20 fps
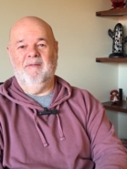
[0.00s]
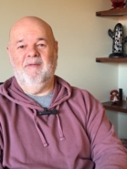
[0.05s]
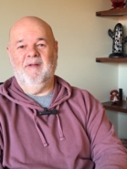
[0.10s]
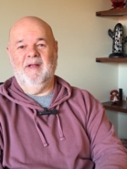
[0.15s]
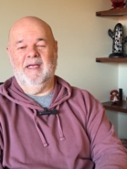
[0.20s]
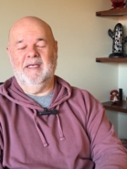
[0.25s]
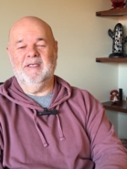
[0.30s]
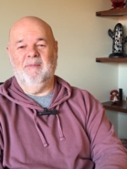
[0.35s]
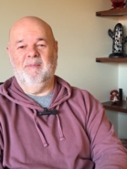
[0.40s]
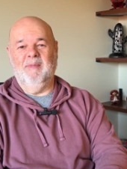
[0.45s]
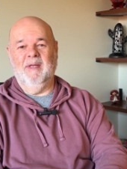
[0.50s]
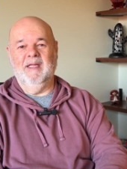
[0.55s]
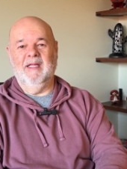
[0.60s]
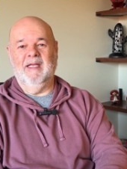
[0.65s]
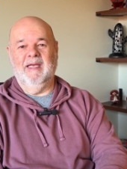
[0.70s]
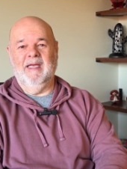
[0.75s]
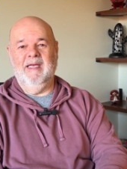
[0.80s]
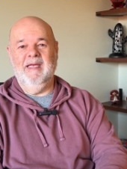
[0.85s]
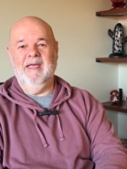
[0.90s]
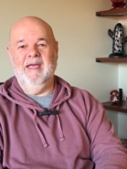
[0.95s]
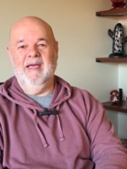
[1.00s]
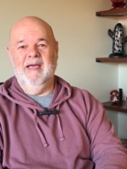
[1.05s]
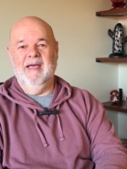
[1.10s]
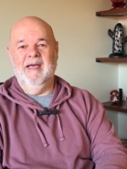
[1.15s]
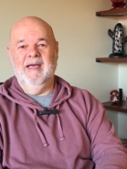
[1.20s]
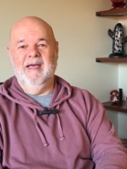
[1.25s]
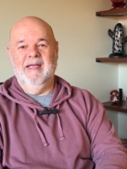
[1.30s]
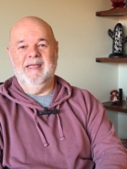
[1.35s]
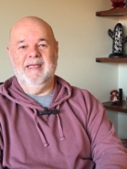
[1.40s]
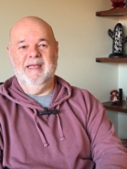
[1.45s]
flexibility,
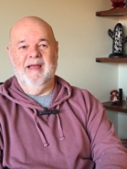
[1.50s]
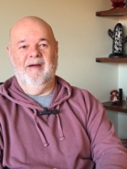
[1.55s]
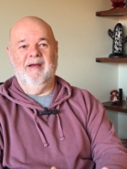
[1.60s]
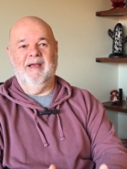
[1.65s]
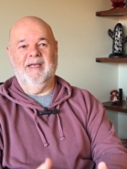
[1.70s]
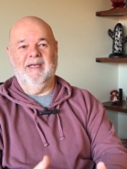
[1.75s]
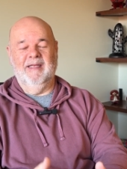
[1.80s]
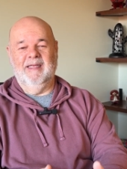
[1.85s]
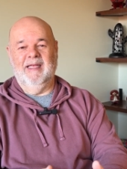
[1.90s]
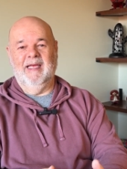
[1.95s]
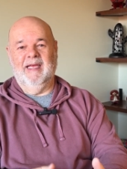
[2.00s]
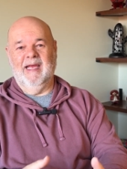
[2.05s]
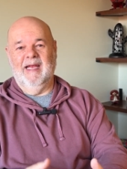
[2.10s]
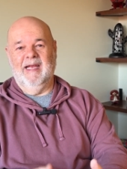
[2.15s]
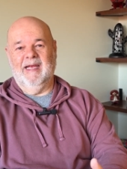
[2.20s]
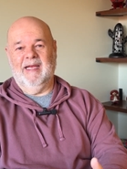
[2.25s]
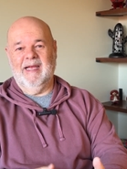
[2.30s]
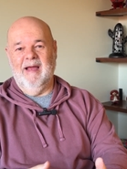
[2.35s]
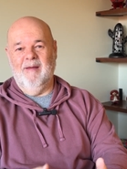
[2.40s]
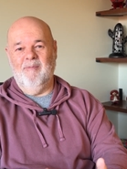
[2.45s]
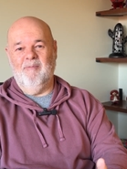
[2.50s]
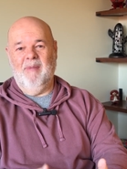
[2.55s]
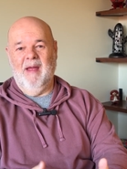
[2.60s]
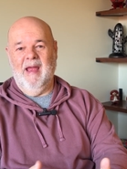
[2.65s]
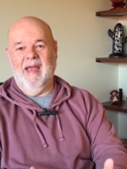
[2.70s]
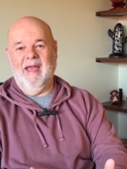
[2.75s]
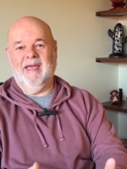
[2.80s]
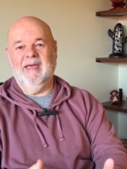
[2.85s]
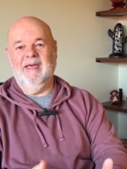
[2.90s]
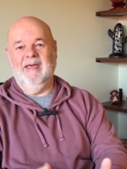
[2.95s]
knowing that they're going to come
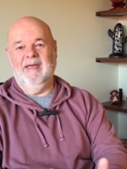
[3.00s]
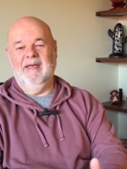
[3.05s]
back